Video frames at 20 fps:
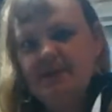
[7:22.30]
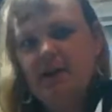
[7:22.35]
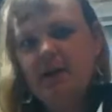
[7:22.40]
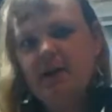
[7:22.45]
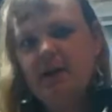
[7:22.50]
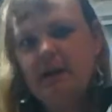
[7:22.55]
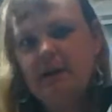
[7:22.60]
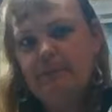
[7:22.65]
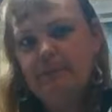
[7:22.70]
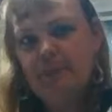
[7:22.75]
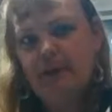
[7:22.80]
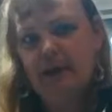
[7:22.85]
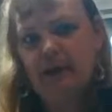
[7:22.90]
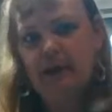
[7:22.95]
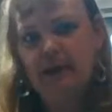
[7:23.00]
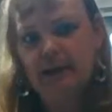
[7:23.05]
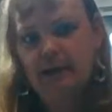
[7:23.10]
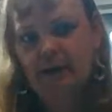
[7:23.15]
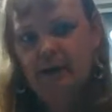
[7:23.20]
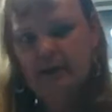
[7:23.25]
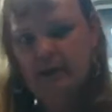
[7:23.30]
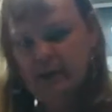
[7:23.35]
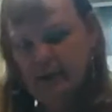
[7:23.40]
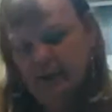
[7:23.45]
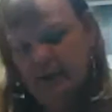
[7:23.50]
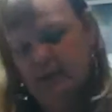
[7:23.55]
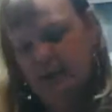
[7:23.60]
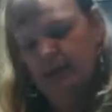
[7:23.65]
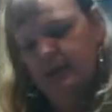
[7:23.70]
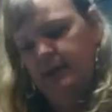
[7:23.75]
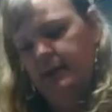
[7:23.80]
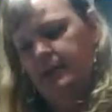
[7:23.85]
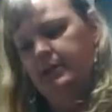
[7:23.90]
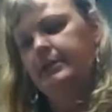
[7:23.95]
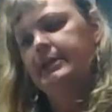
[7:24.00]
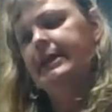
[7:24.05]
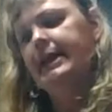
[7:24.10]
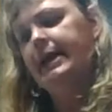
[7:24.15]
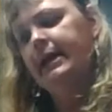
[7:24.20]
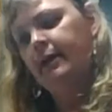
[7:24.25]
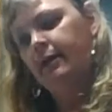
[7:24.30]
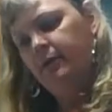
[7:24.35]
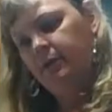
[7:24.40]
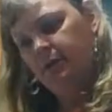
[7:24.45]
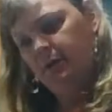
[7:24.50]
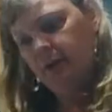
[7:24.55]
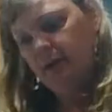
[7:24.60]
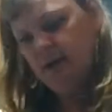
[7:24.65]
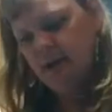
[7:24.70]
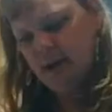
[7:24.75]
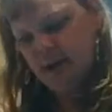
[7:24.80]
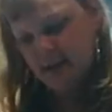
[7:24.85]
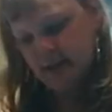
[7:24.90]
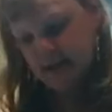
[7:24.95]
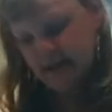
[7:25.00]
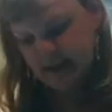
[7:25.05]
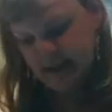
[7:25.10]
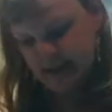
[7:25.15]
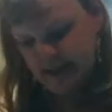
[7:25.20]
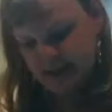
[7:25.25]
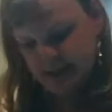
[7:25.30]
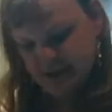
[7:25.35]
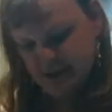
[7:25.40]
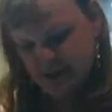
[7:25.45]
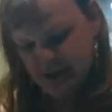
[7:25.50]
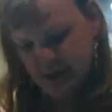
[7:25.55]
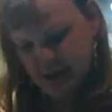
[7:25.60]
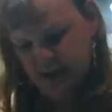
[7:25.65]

the hard part. Now, the next